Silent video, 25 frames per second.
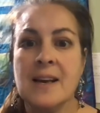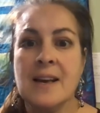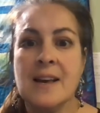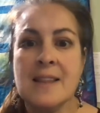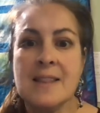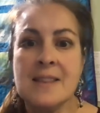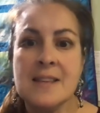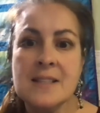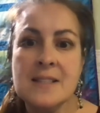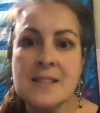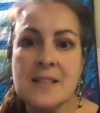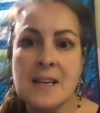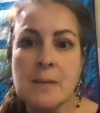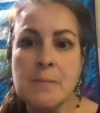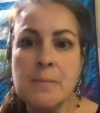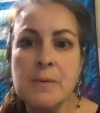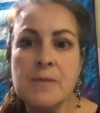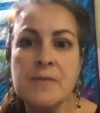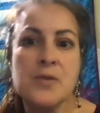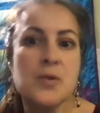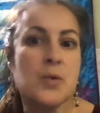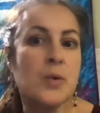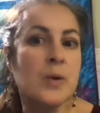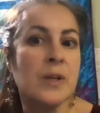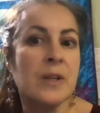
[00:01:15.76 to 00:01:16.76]
This type of
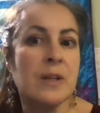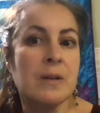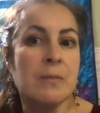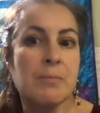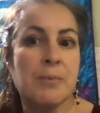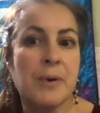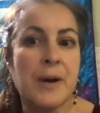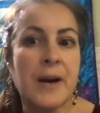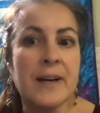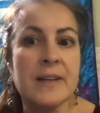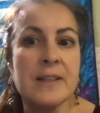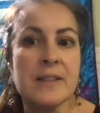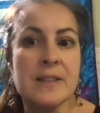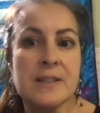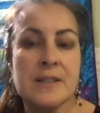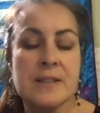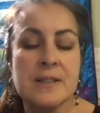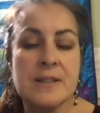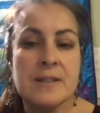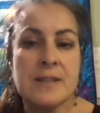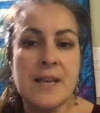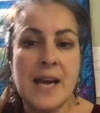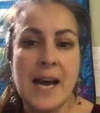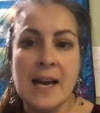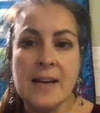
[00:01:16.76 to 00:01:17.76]
drill and practice
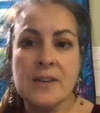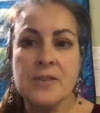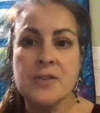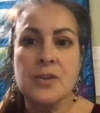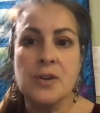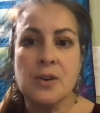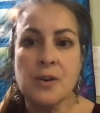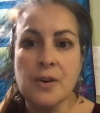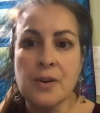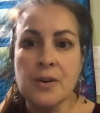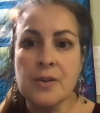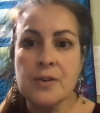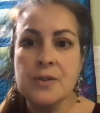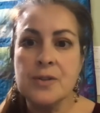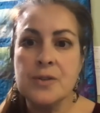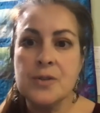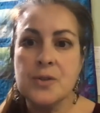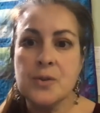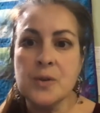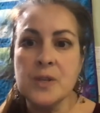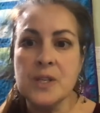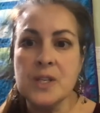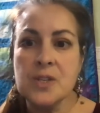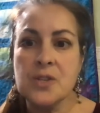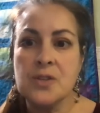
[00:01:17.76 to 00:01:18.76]
has earned
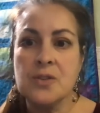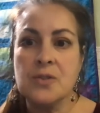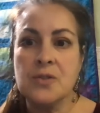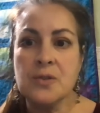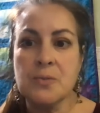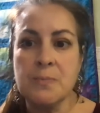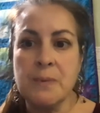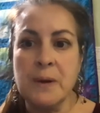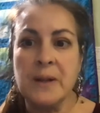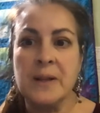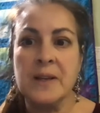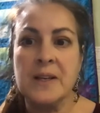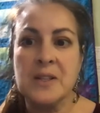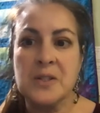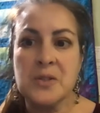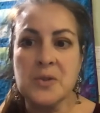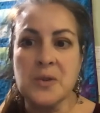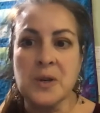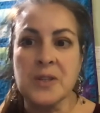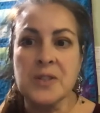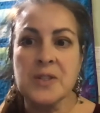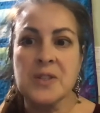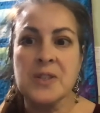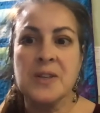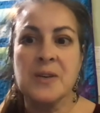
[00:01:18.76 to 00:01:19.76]
traditional spelling
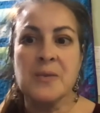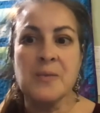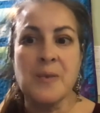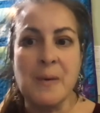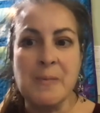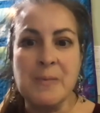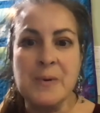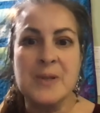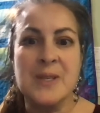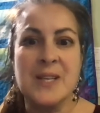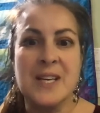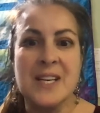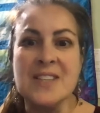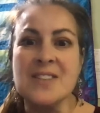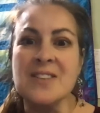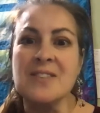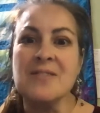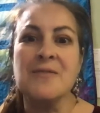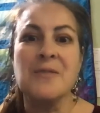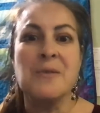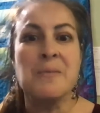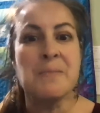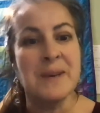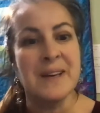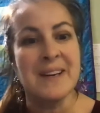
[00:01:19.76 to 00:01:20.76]
instruction a reputation
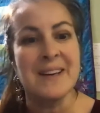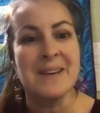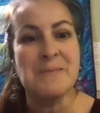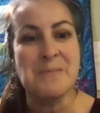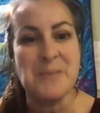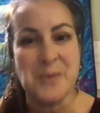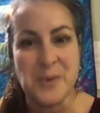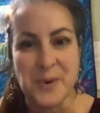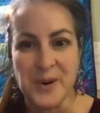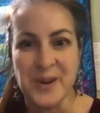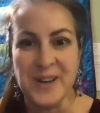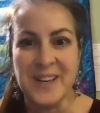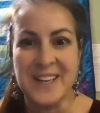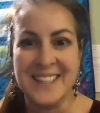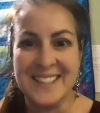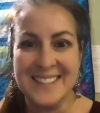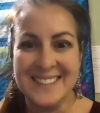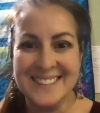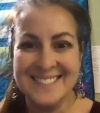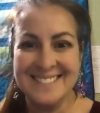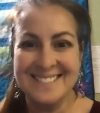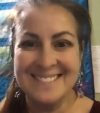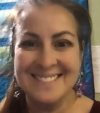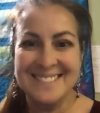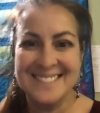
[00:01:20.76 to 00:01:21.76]
for being boring.
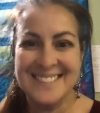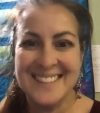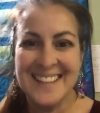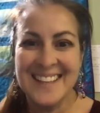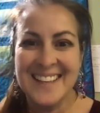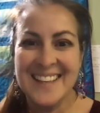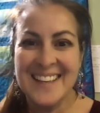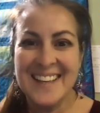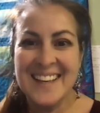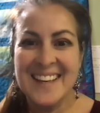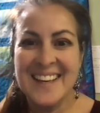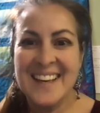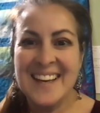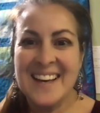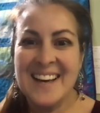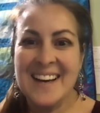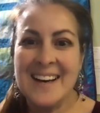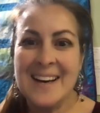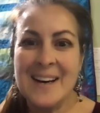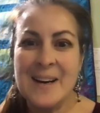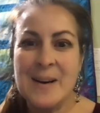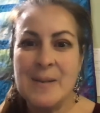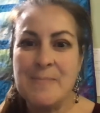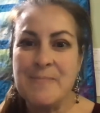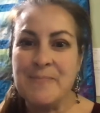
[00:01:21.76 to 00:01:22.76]

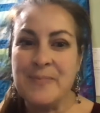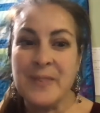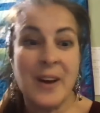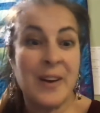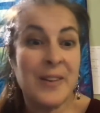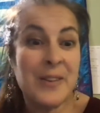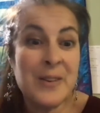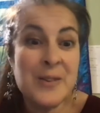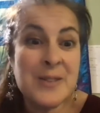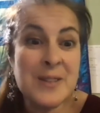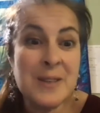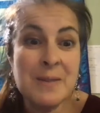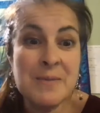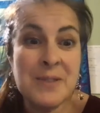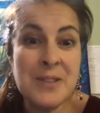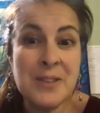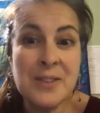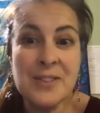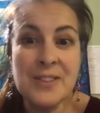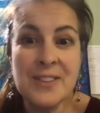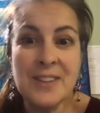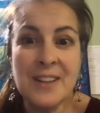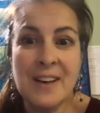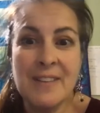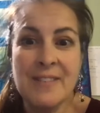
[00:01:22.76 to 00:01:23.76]
Although some
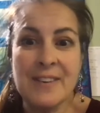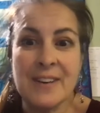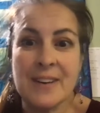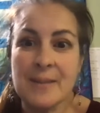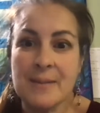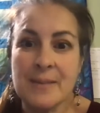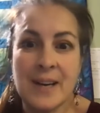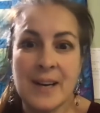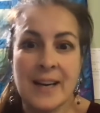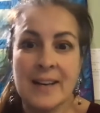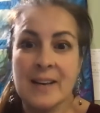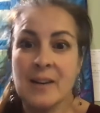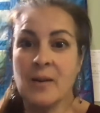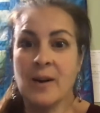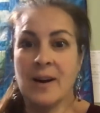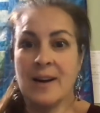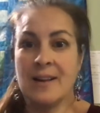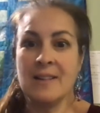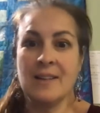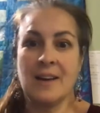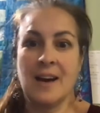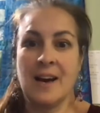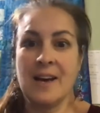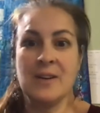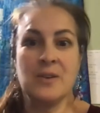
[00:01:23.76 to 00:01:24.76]
children love it. I know
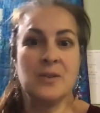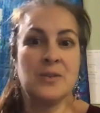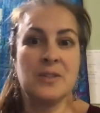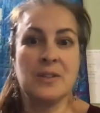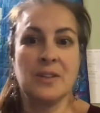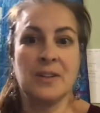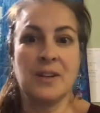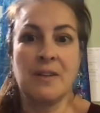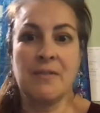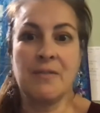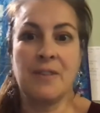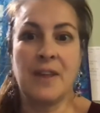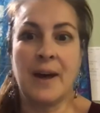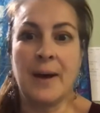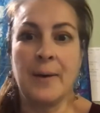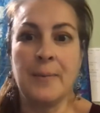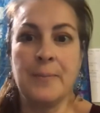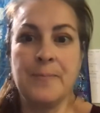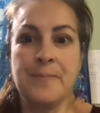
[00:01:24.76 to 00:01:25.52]
I used to love that.